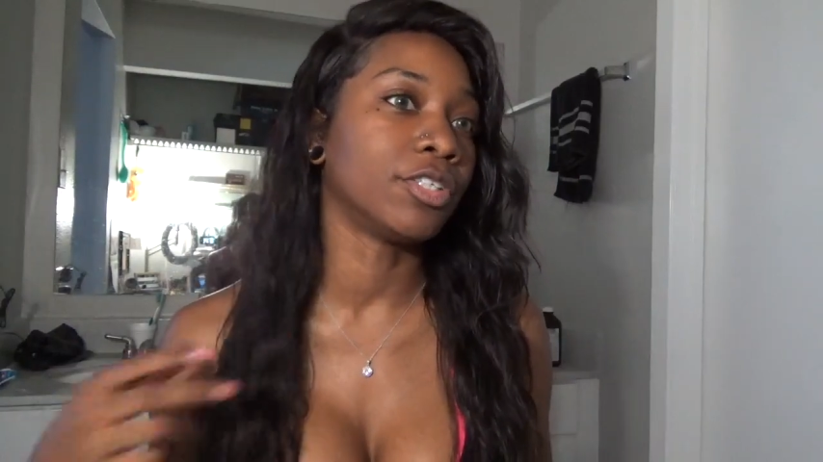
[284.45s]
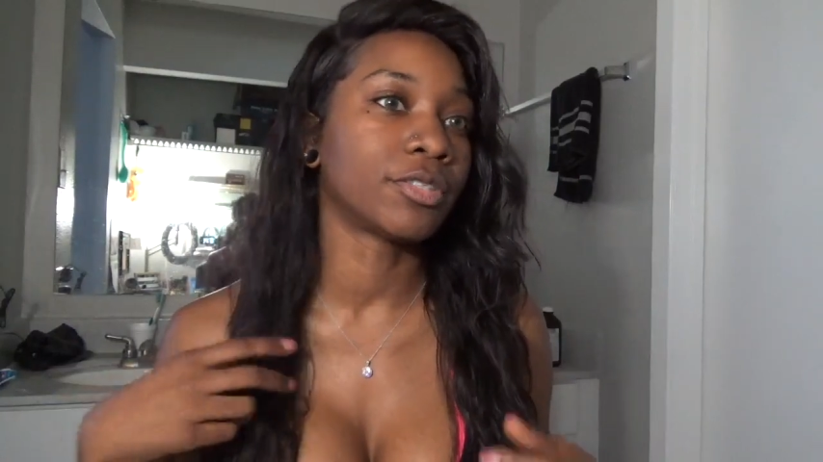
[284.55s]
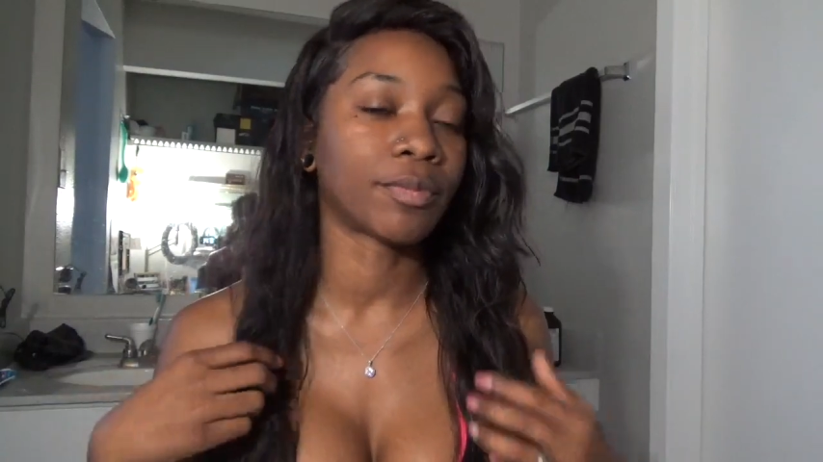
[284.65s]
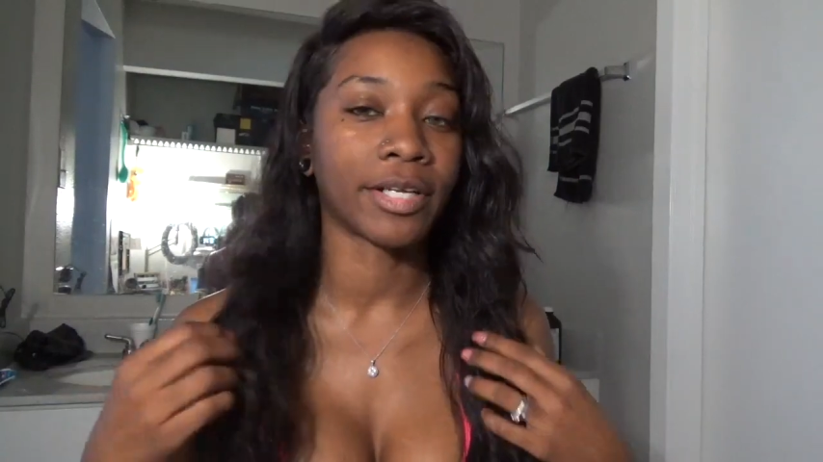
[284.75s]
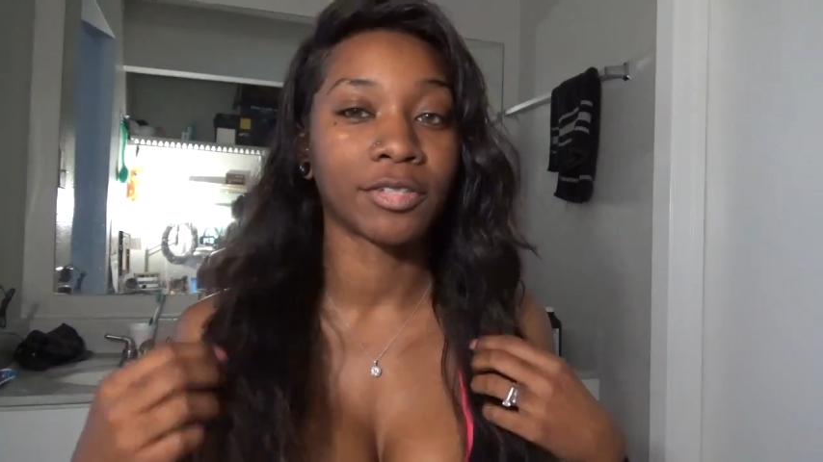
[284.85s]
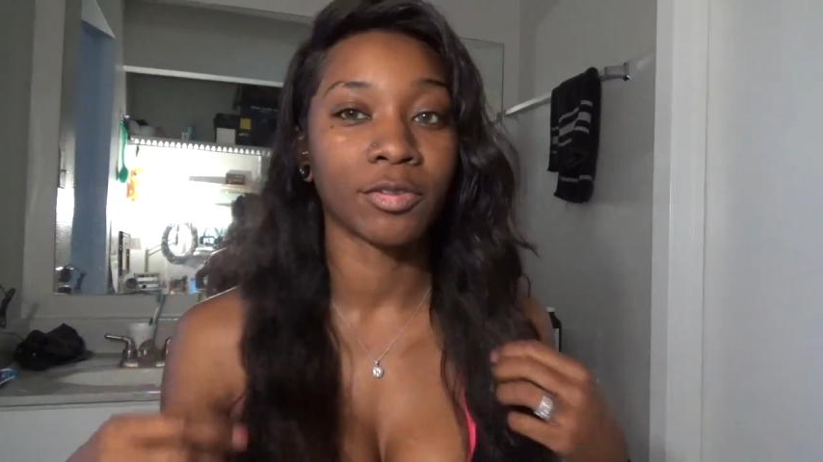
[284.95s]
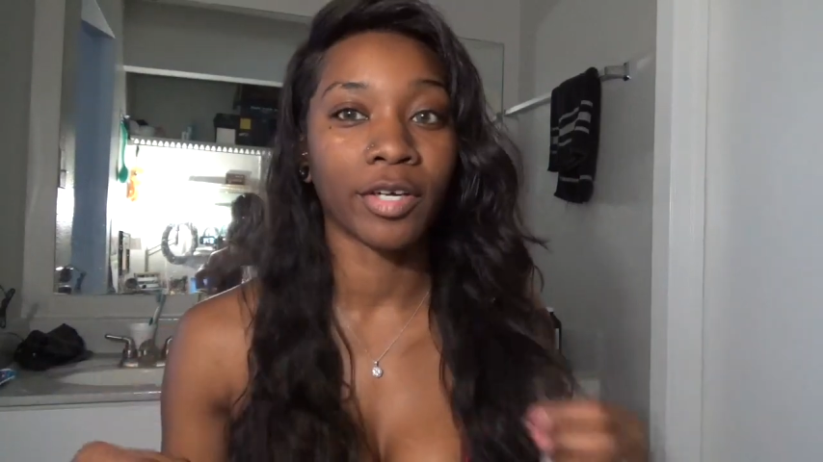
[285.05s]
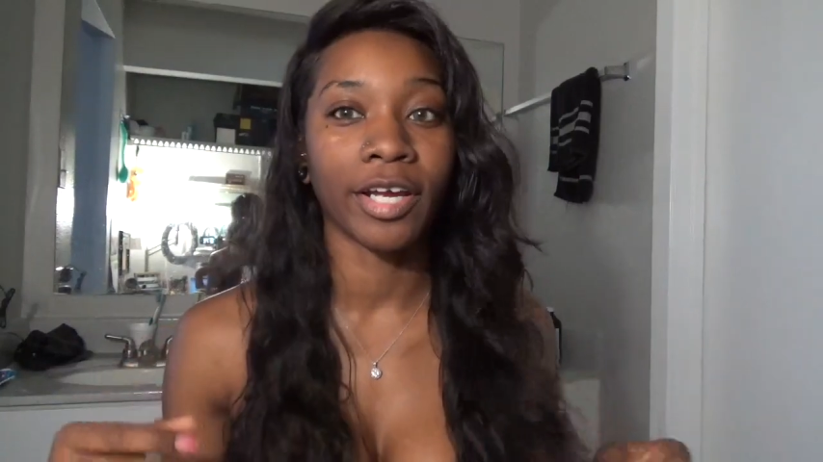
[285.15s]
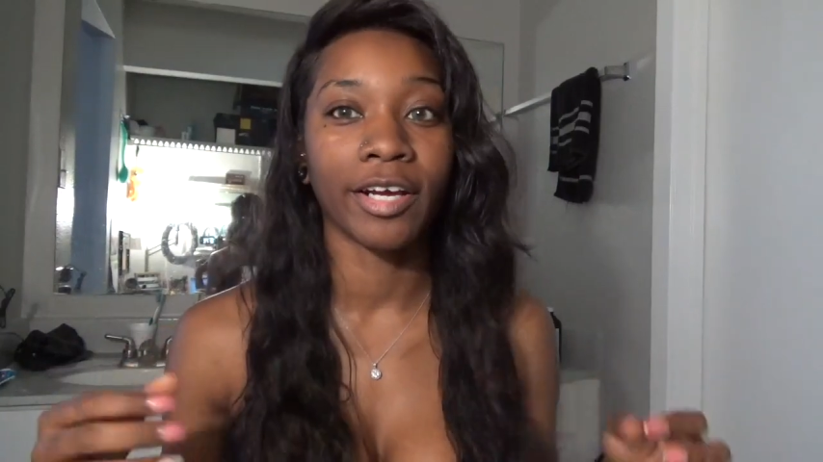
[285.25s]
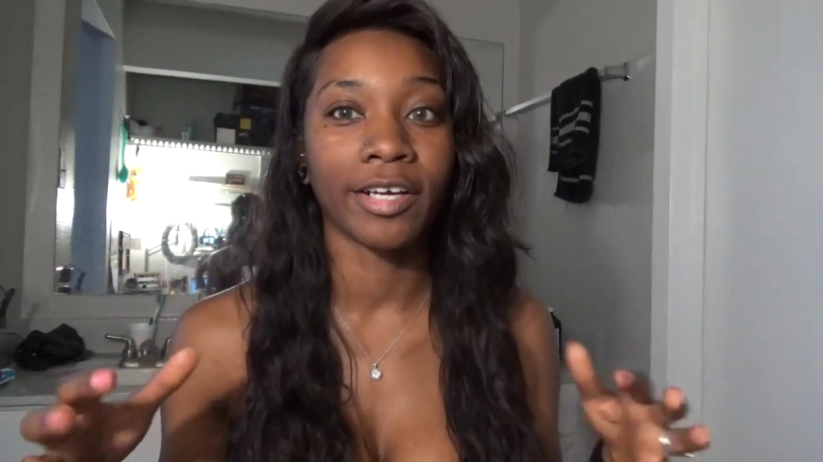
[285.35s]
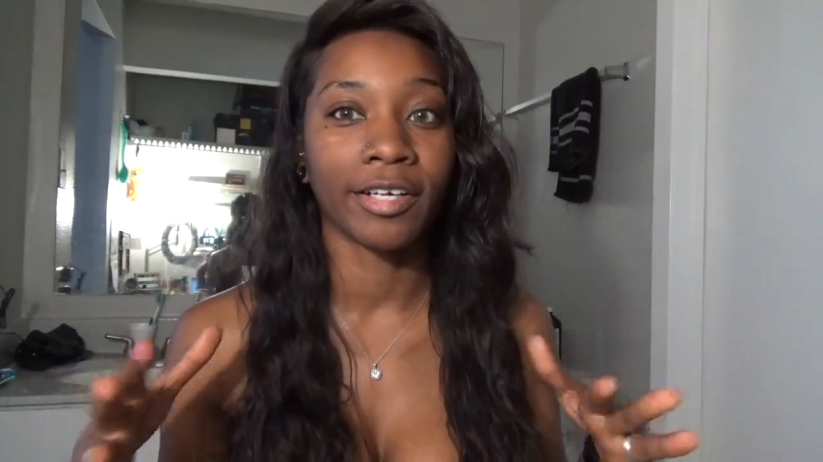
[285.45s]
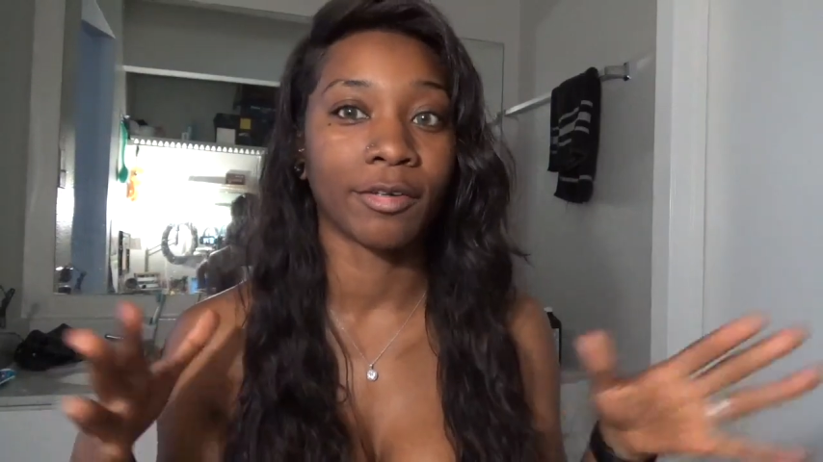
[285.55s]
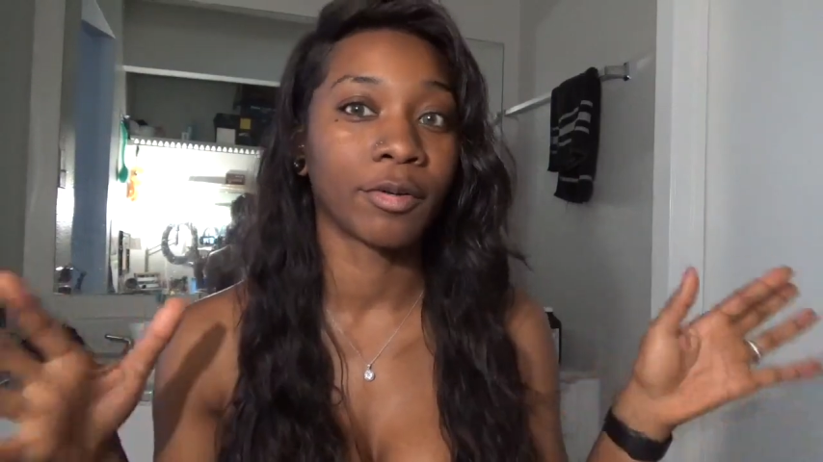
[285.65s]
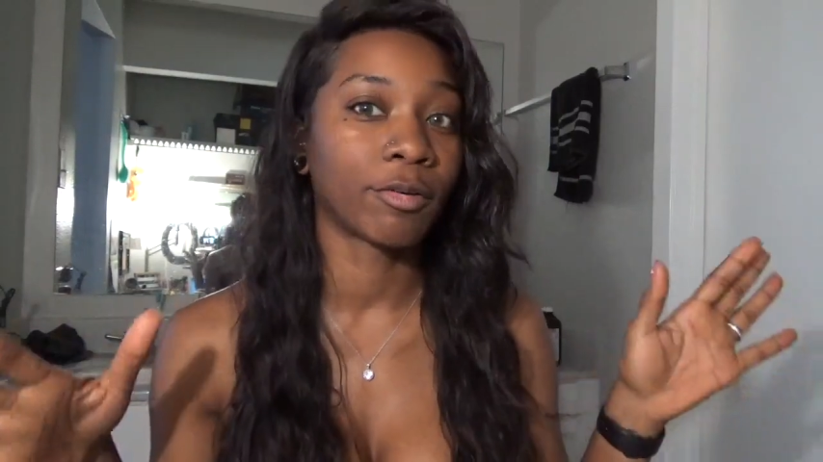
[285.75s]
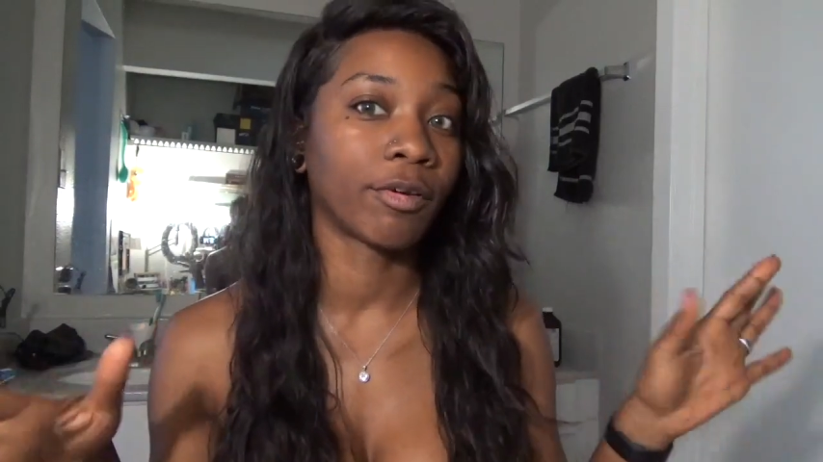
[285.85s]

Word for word: Supply Store hair and quick